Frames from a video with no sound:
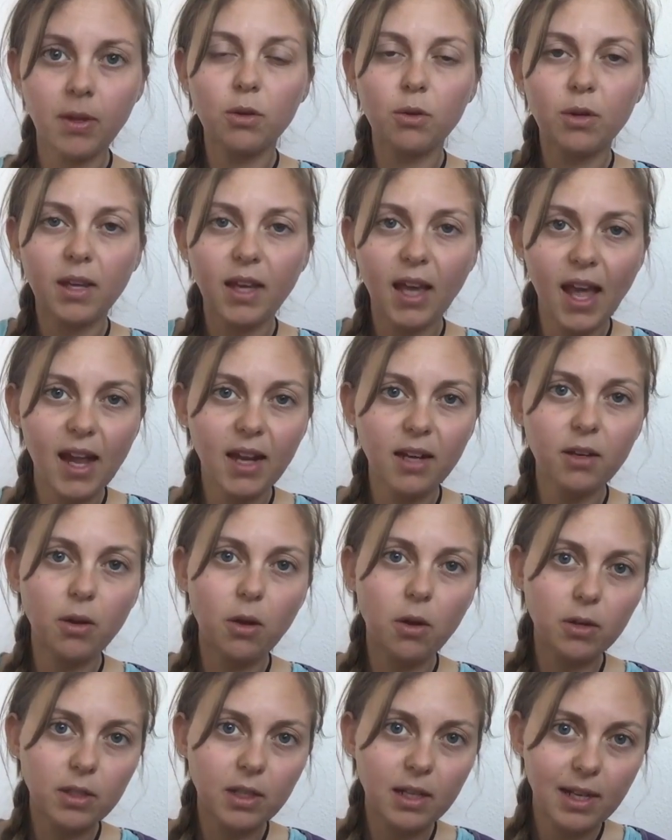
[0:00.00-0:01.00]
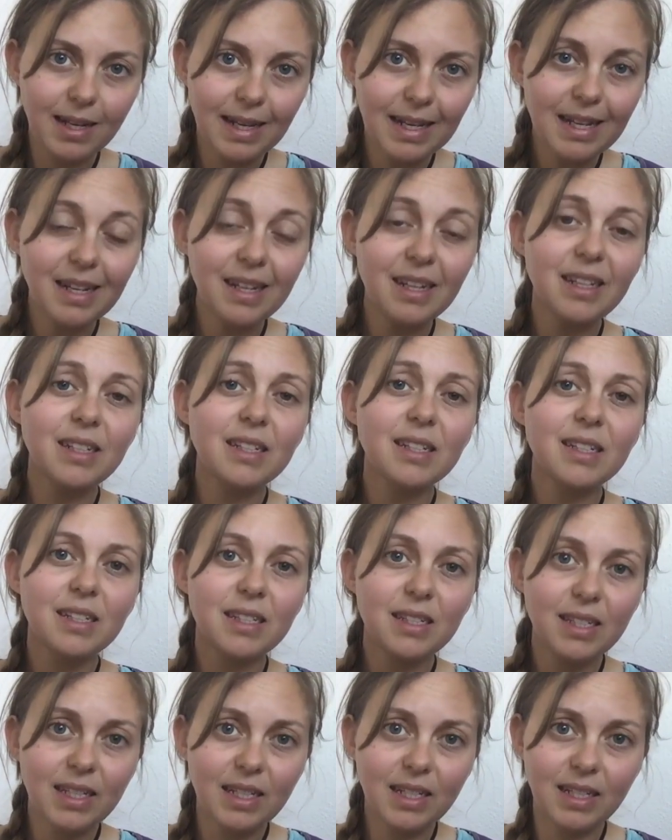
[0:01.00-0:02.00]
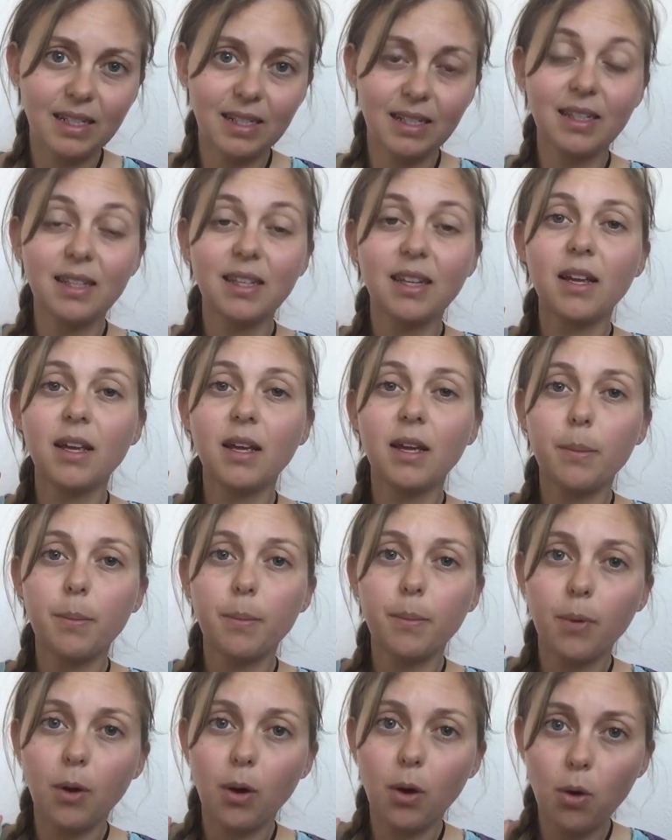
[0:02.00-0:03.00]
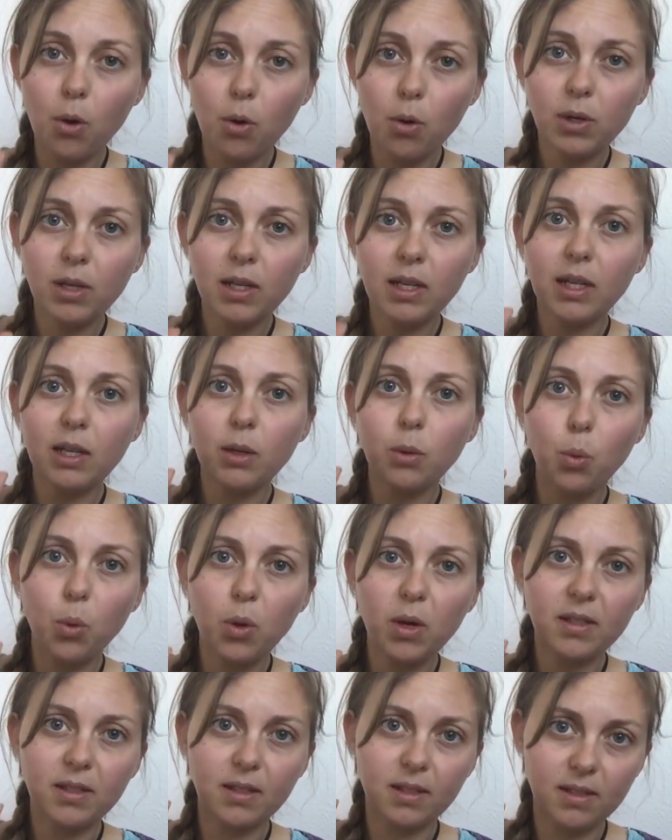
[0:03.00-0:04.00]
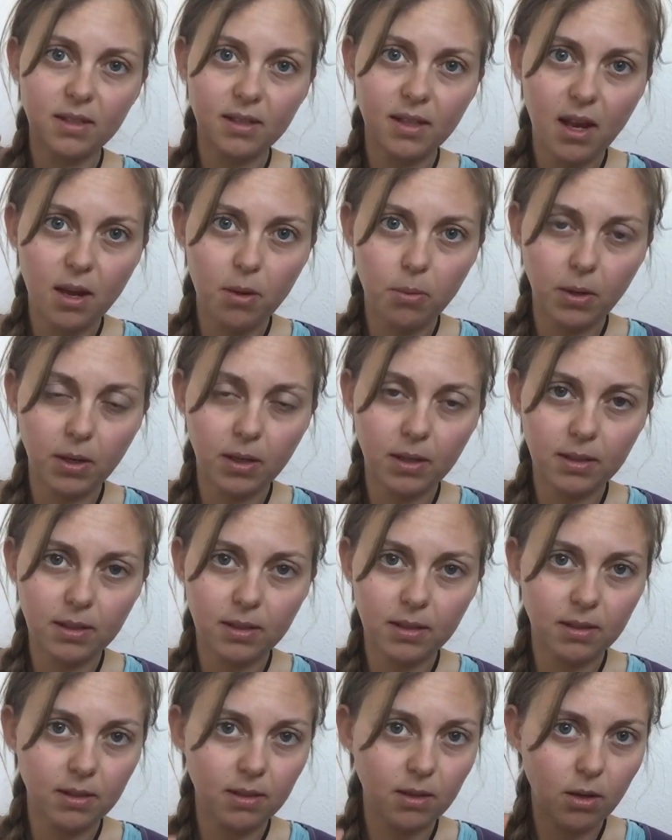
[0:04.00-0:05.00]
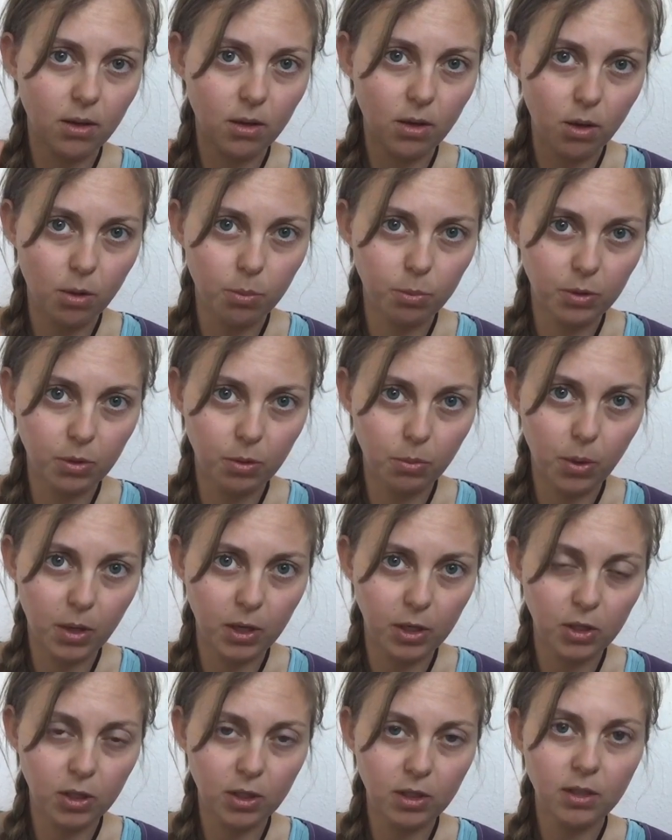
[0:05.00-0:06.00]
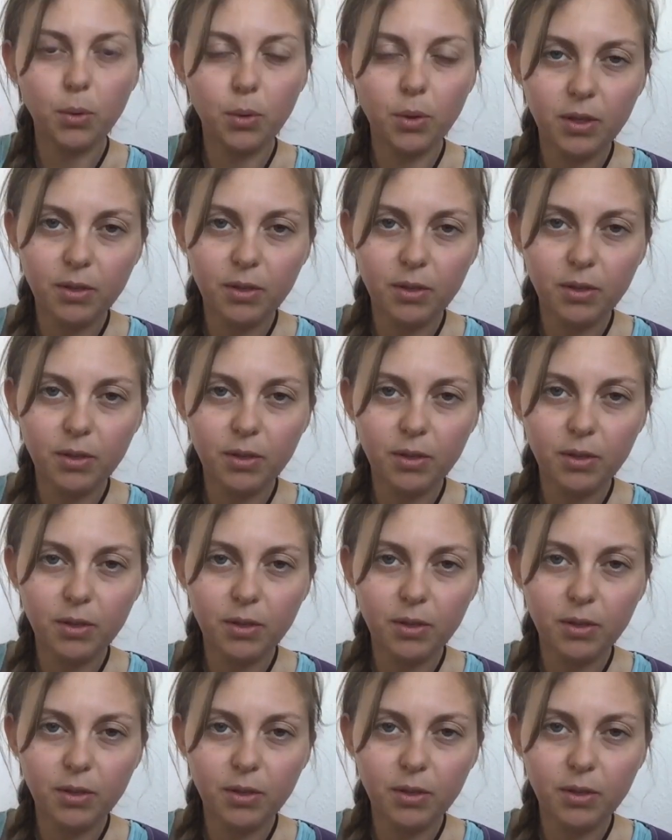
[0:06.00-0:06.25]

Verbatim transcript: You cannot clearly see it only with the cervix observation.